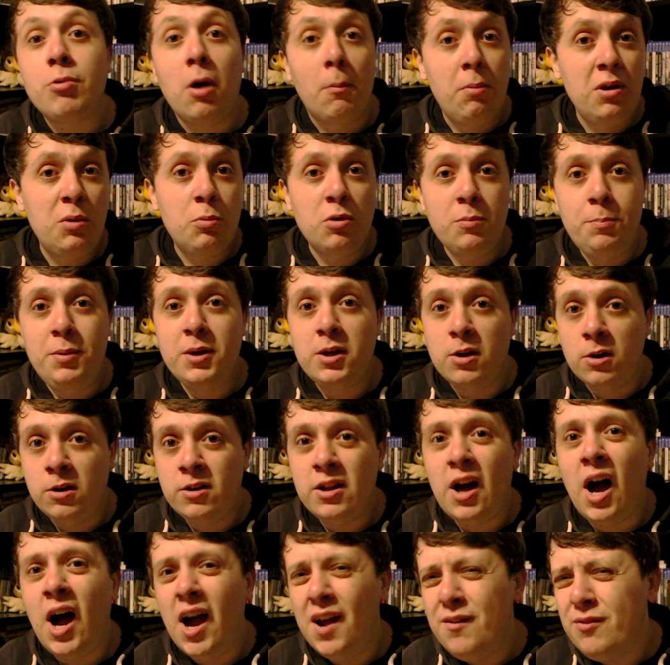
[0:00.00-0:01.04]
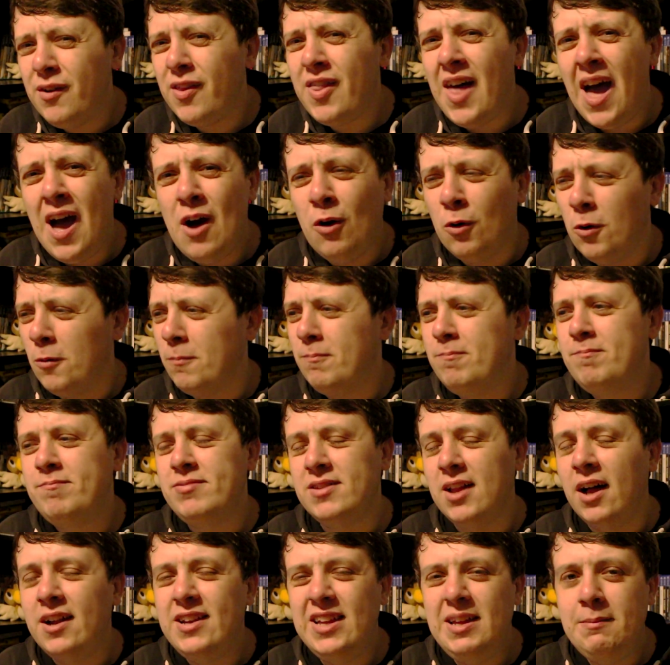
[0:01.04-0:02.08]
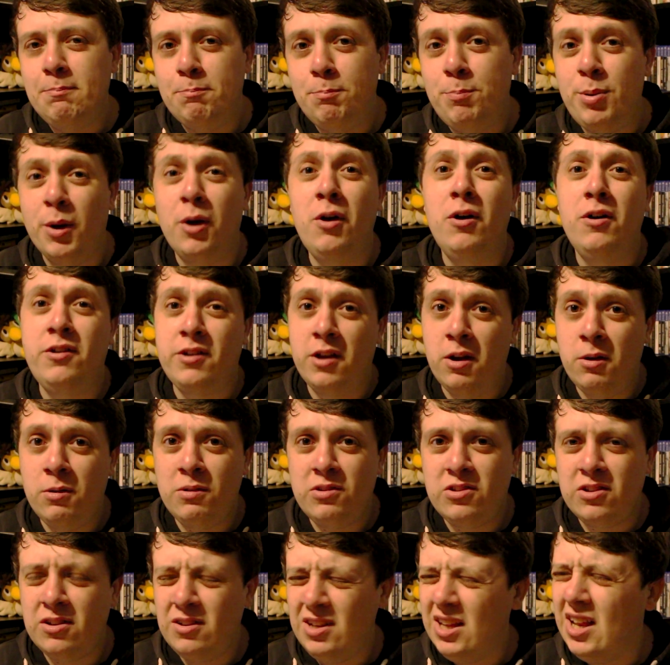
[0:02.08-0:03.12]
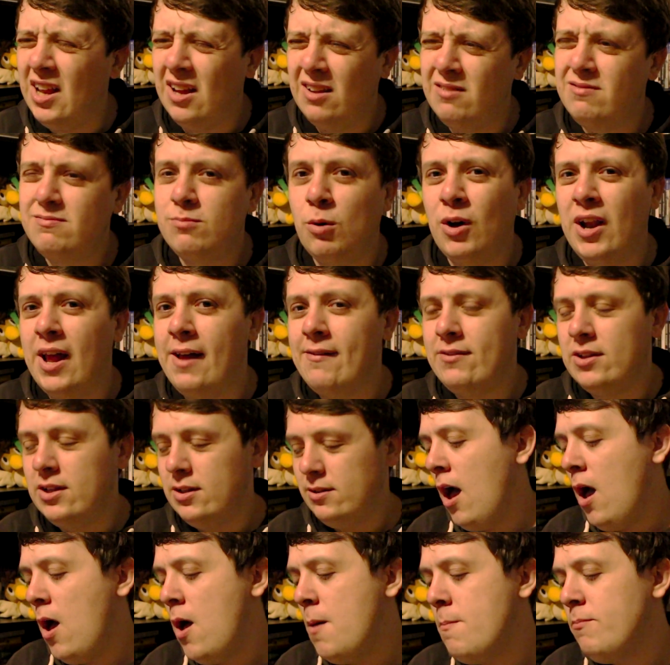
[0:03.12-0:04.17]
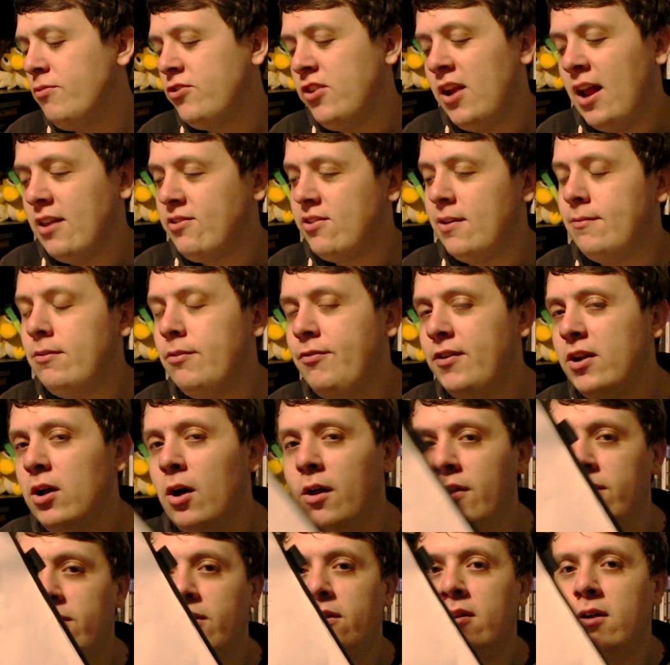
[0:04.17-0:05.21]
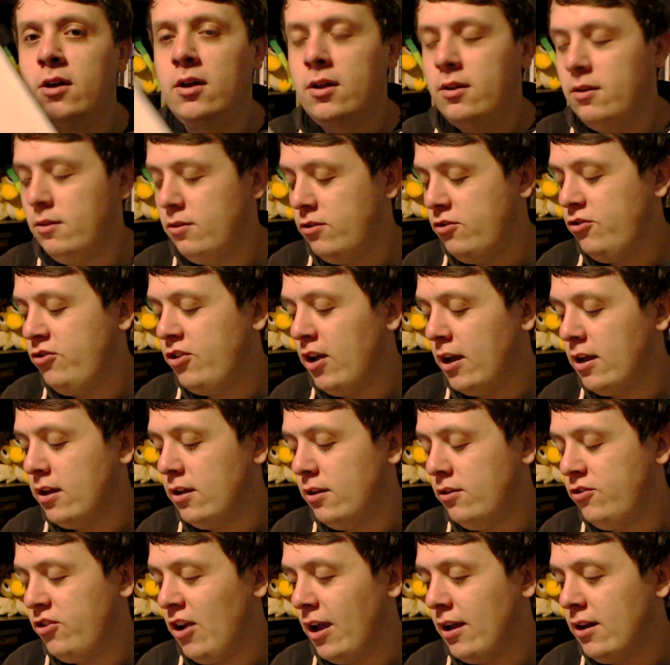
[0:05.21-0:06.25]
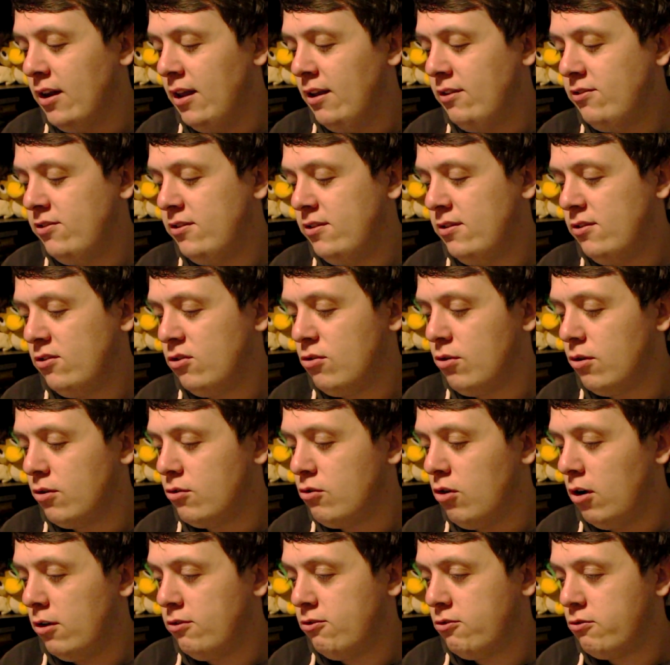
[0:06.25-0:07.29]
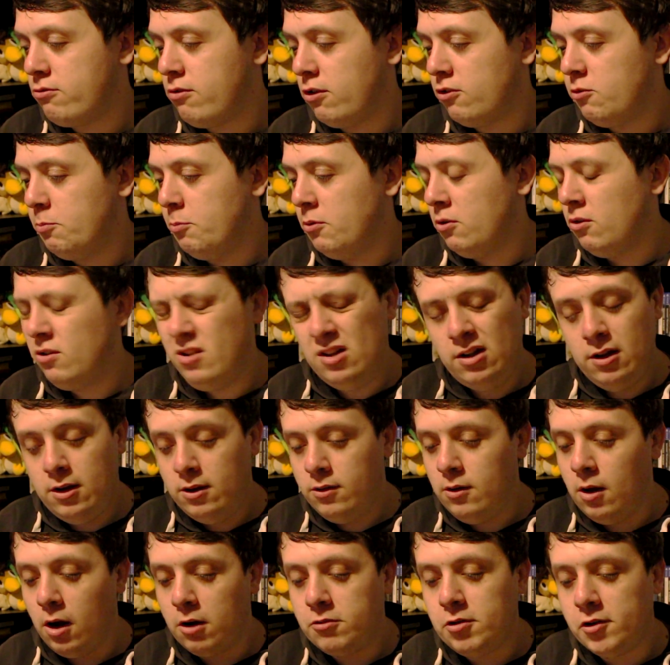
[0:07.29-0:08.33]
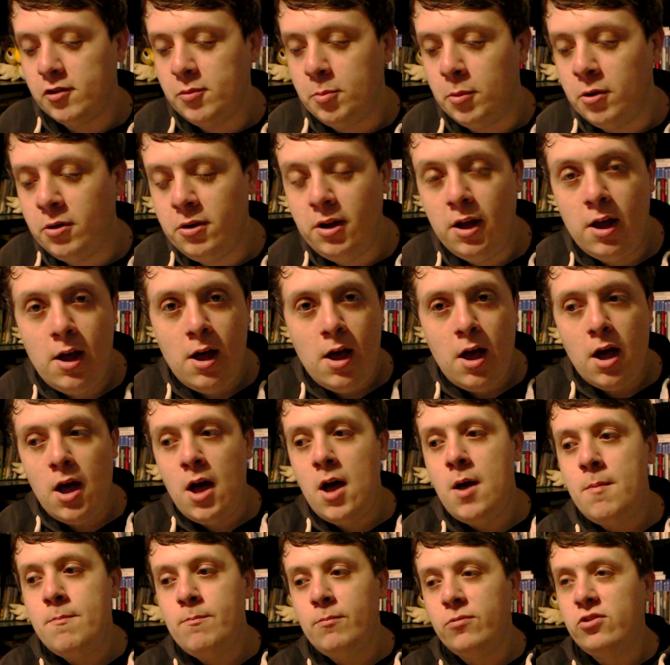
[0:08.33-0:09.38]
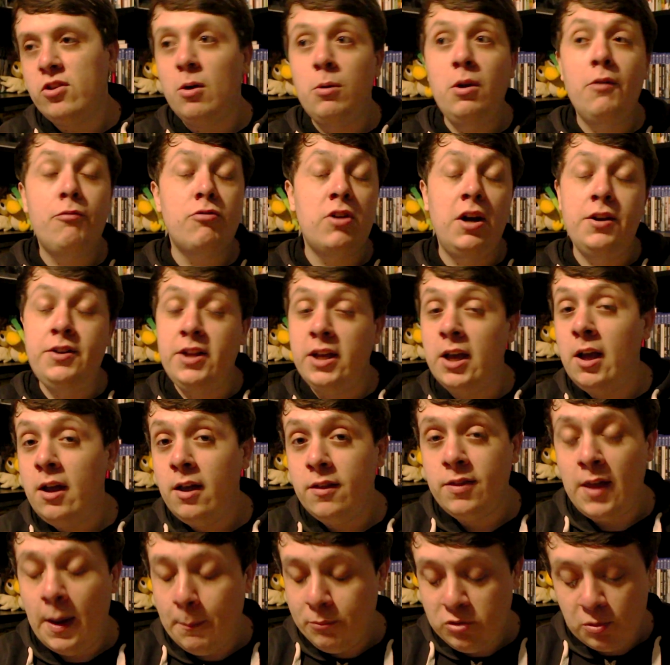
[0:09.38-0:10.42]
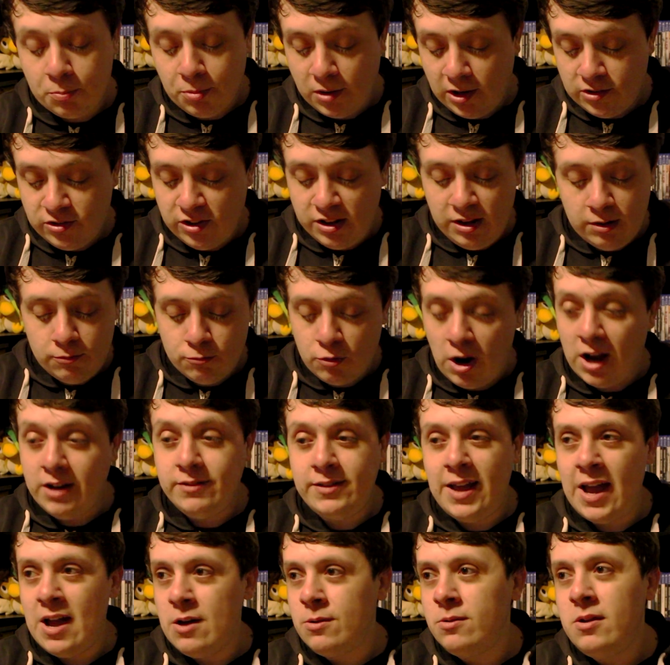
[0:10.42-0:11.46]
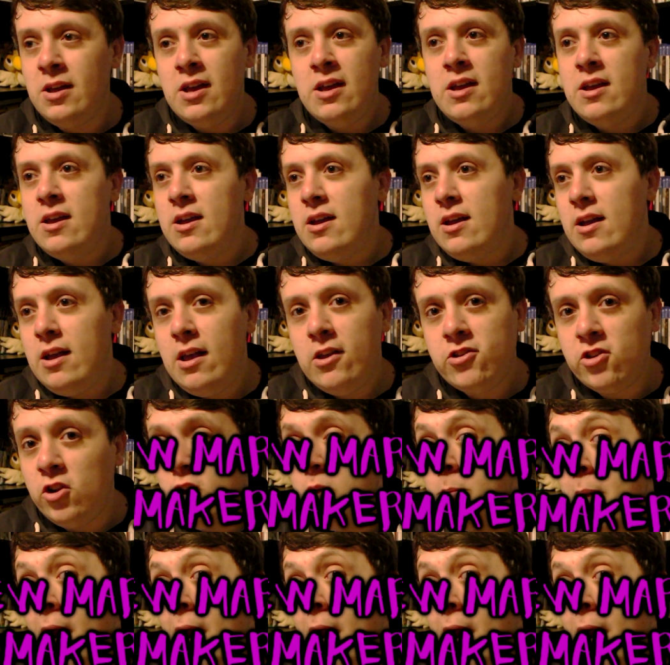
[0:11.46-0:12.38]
probably would be good. Either that or bloody Birdo, so, you know, whatever. So that's everything on the checklist, crossboard. So another idea that I'm surprised I didn't write down is a new